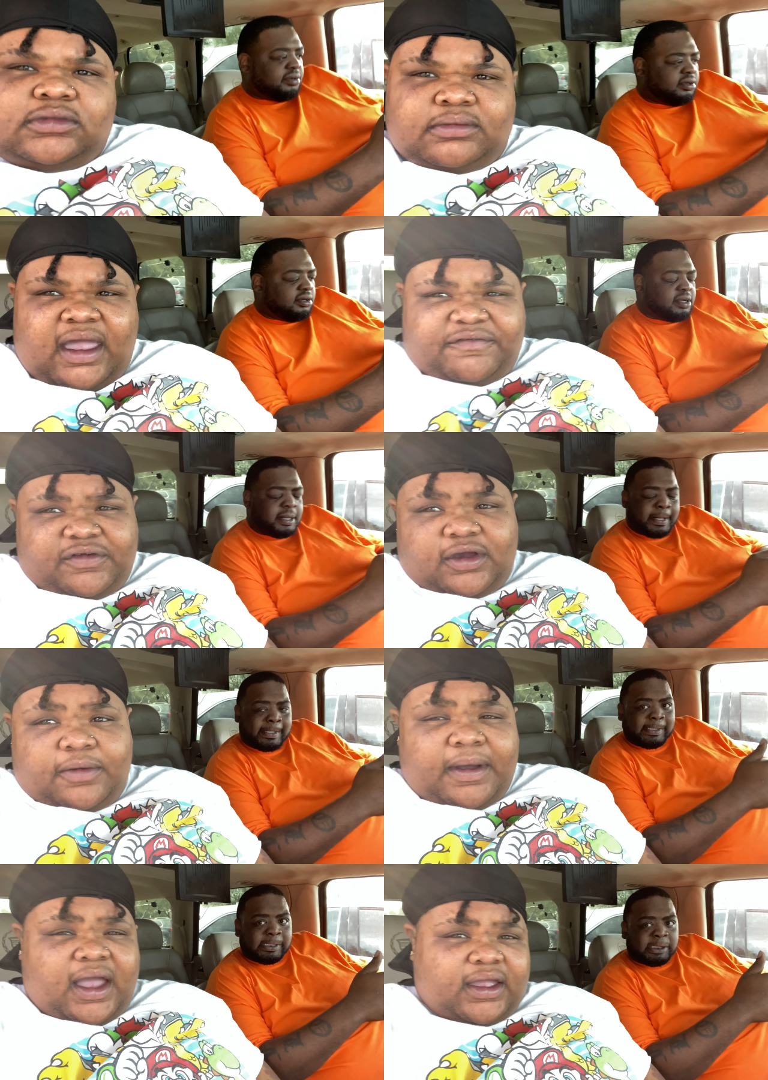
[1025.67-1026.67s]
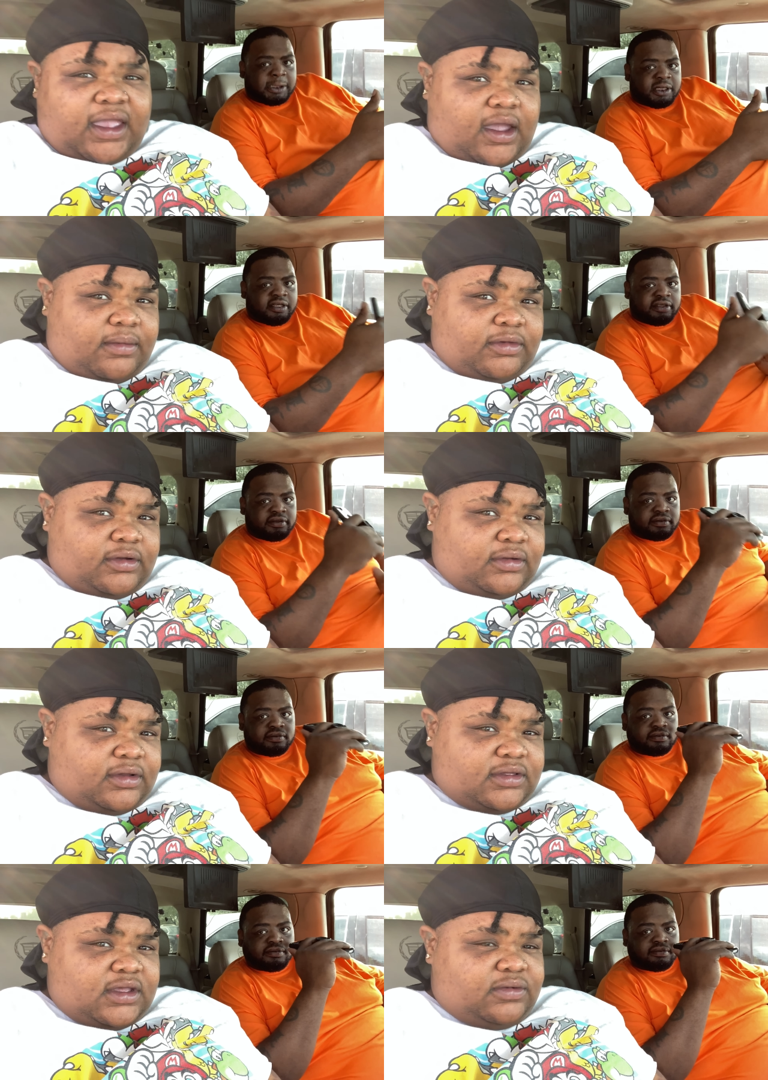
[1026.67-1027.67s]
Speaker 1: Mac finna go buy a camera
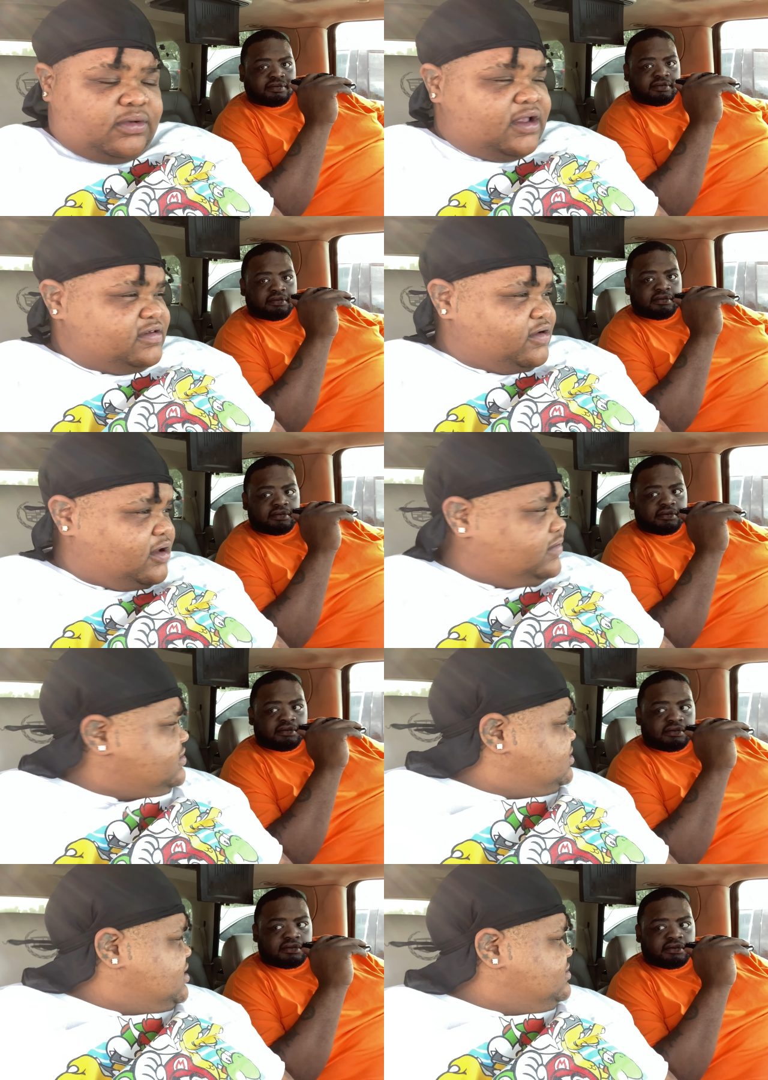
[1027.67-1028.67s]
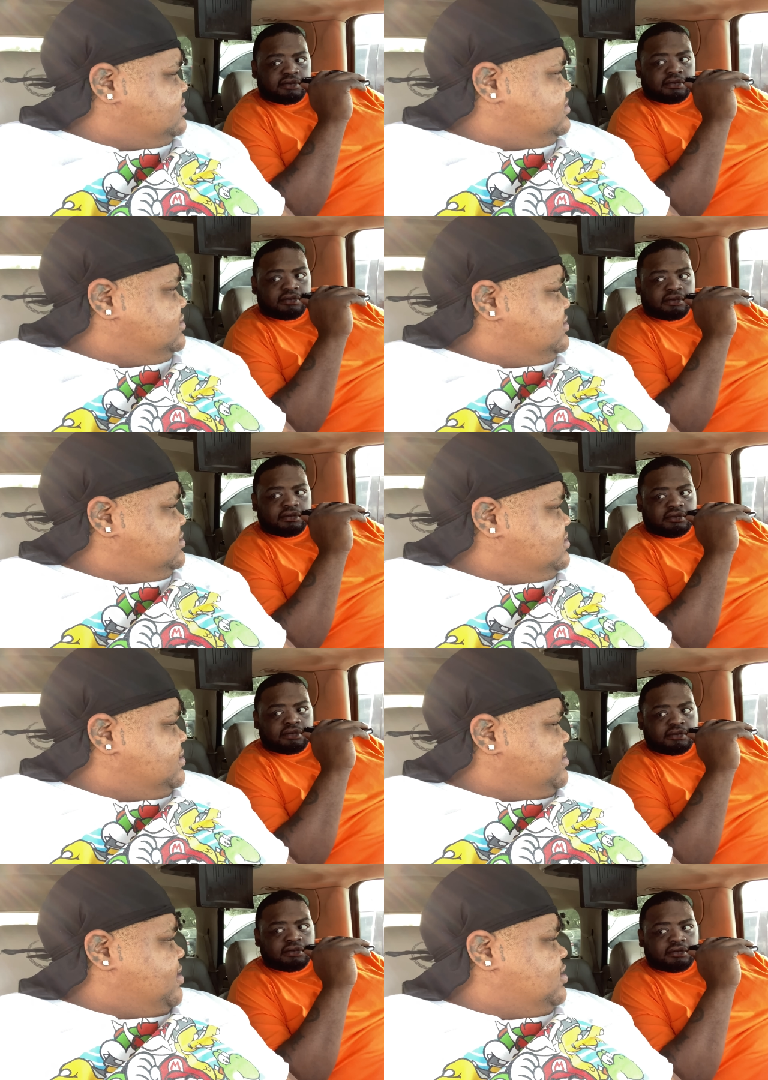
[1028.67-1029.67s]
because he rich all of a sudden.
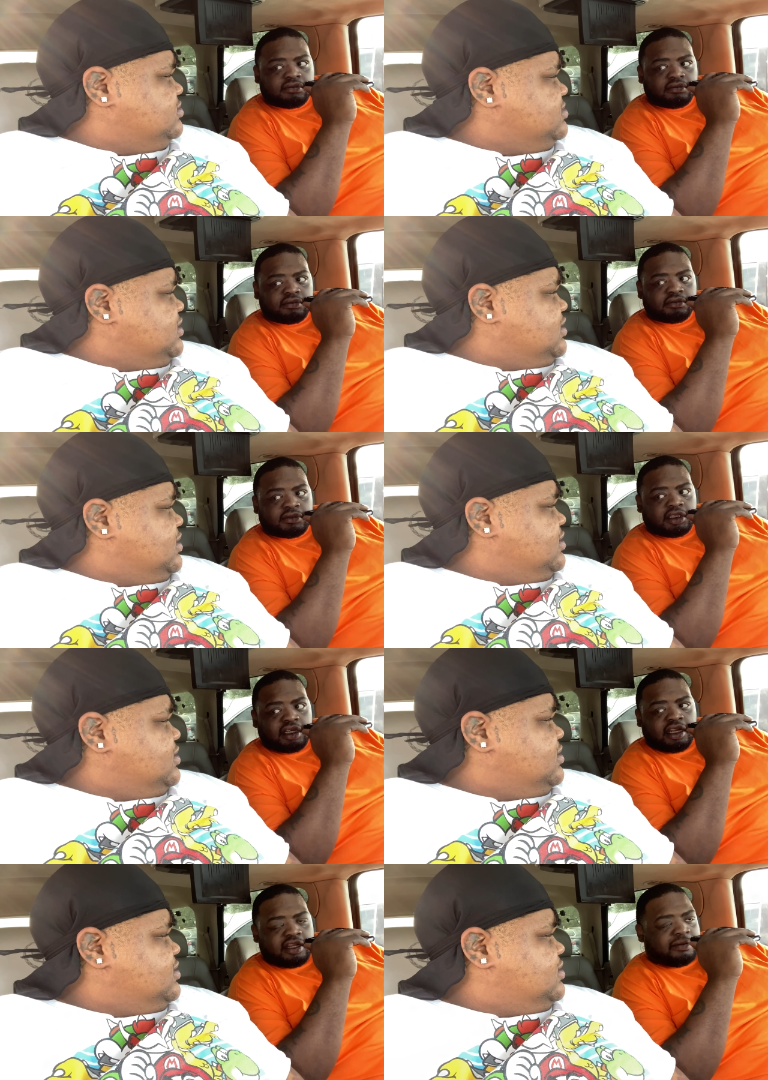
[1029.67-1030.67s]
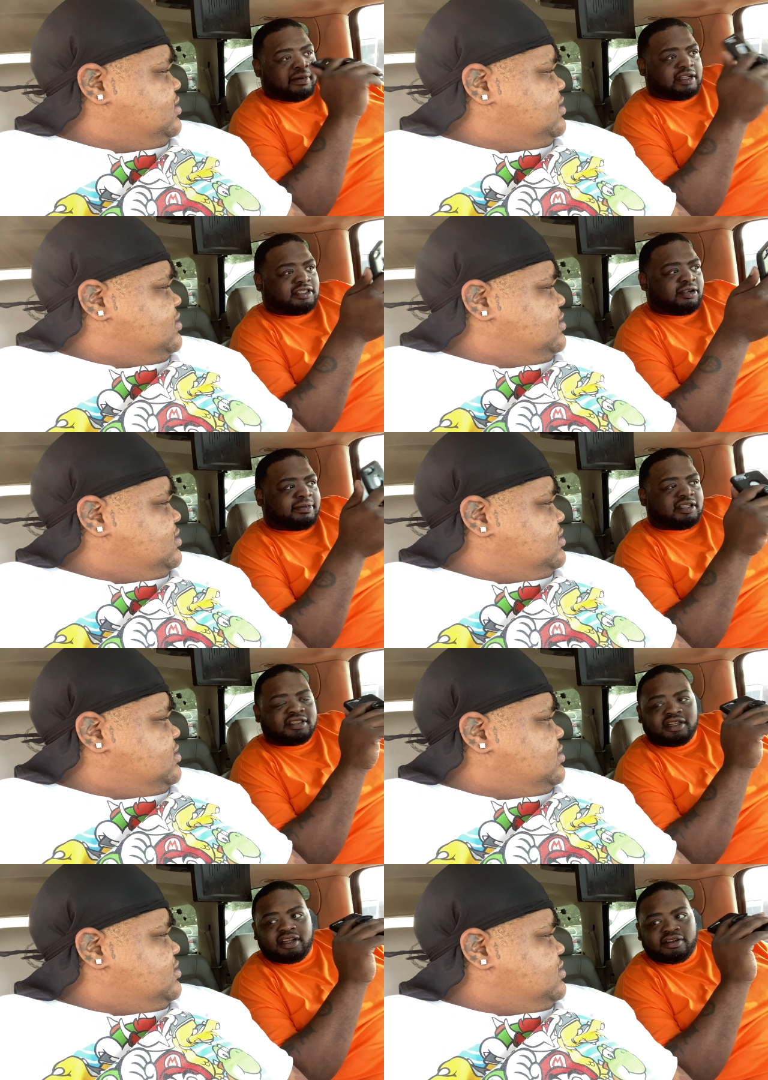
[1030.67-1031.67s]
Let me borrow some money.
Speaker 2: I just told my
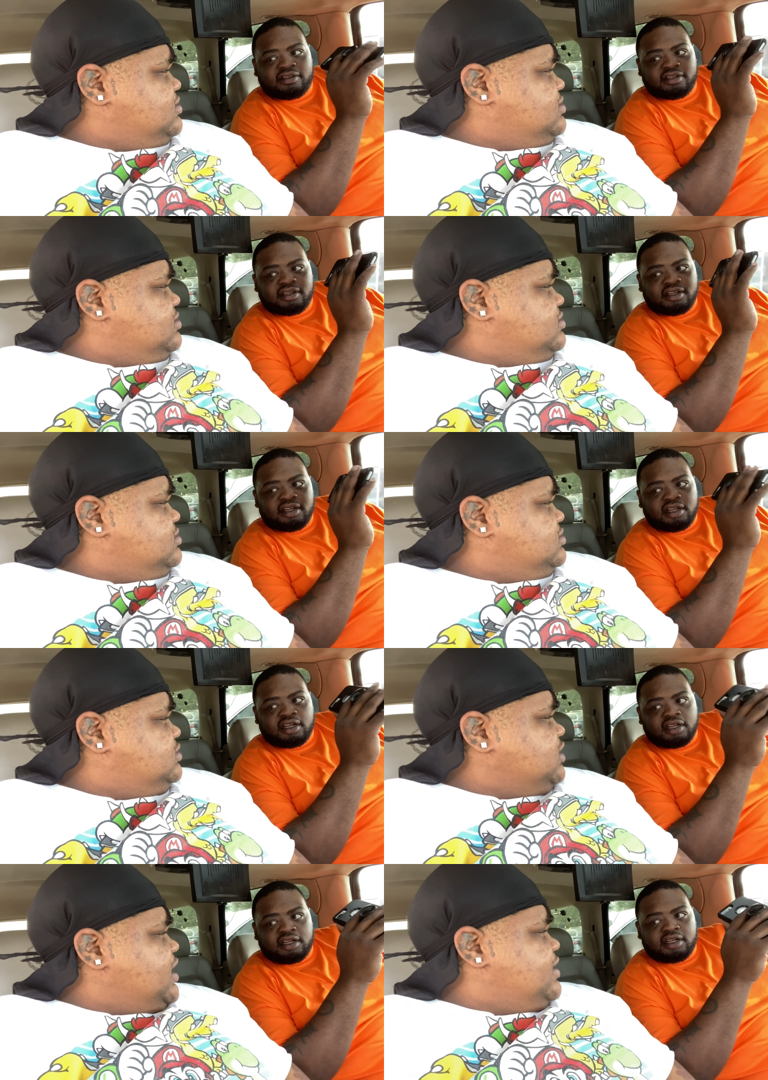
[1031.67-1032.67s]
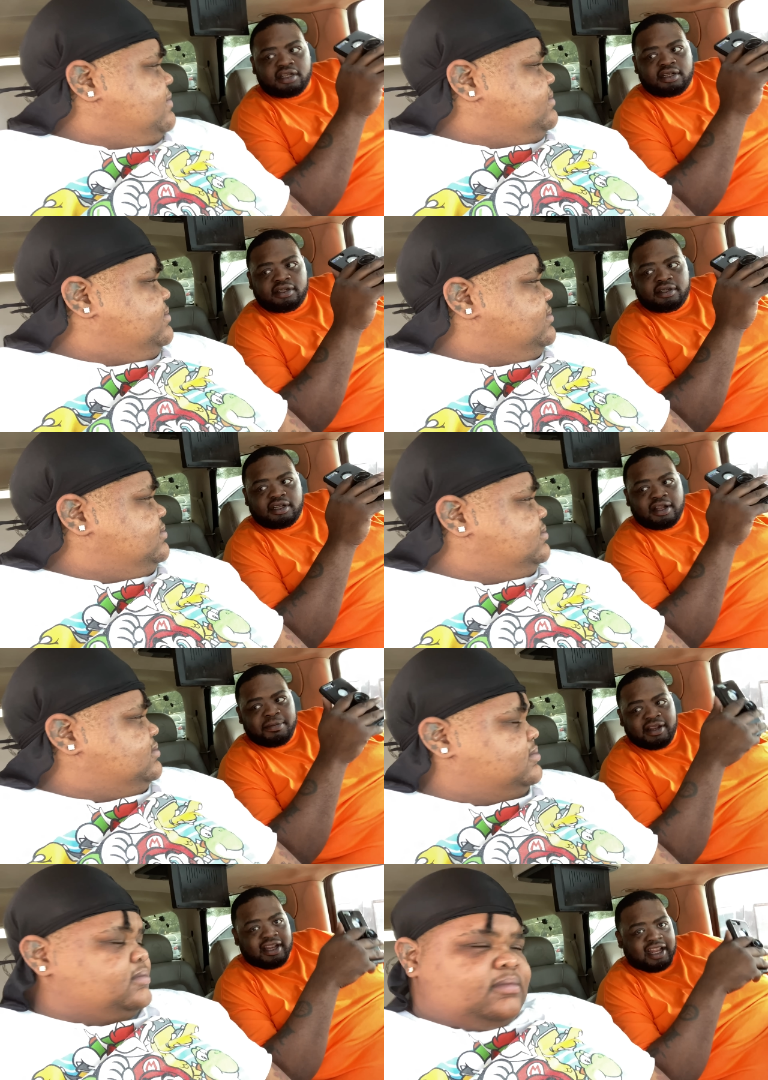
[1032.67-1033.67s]
system now. Shut up. I
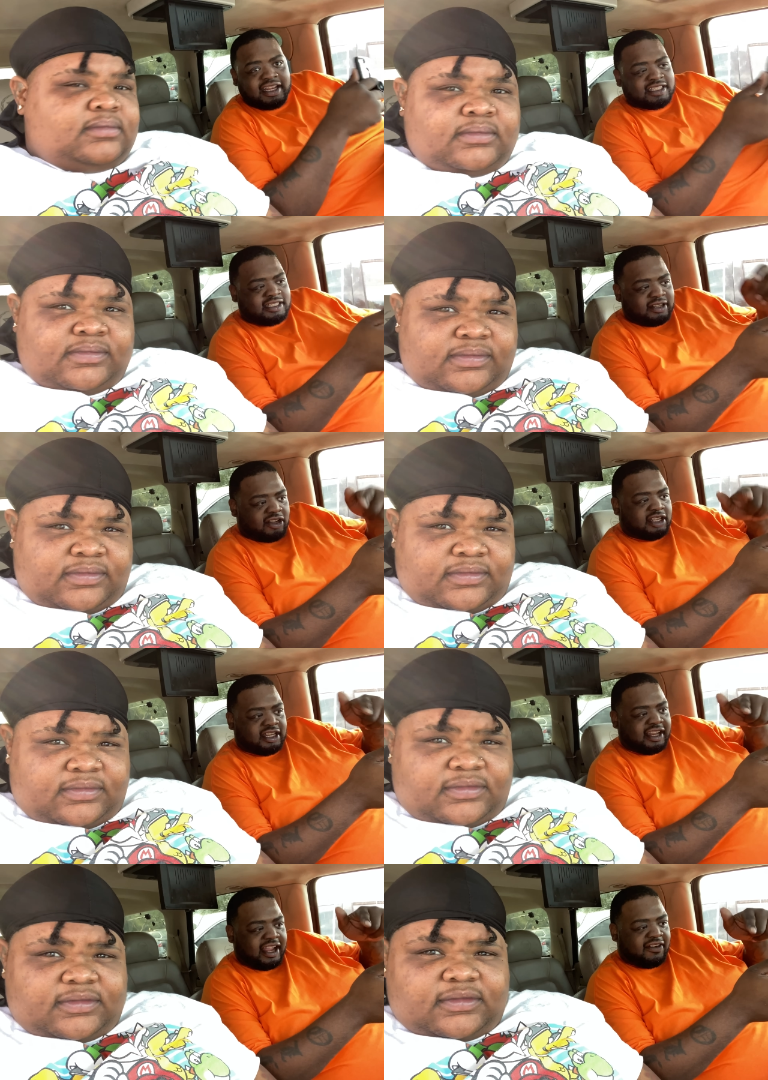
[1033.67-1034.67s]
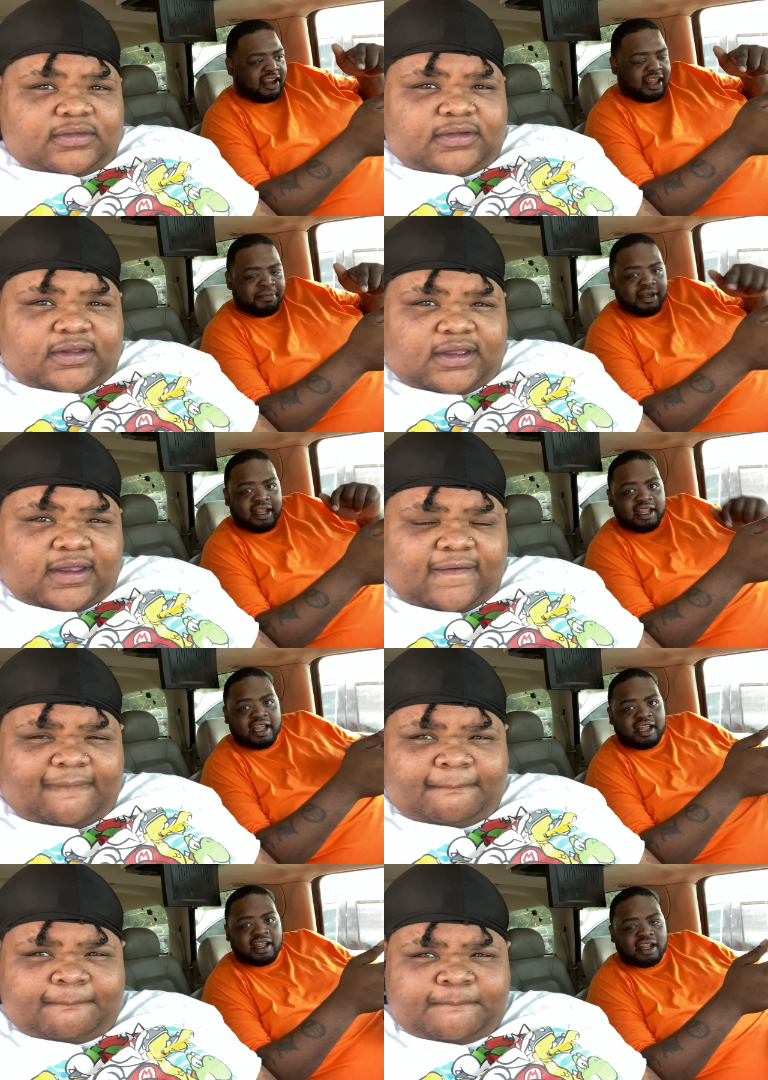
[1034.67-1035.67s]
mean, this is, this is every last penny I
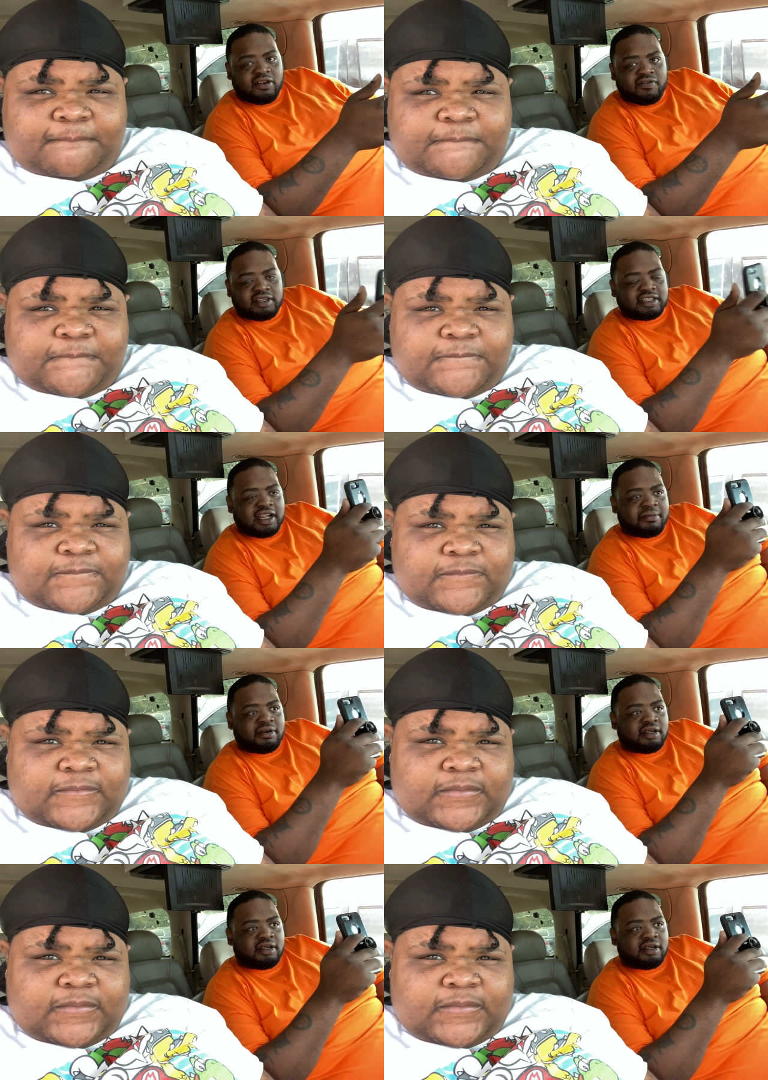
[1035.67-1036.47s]
got. I gotta go for this camera.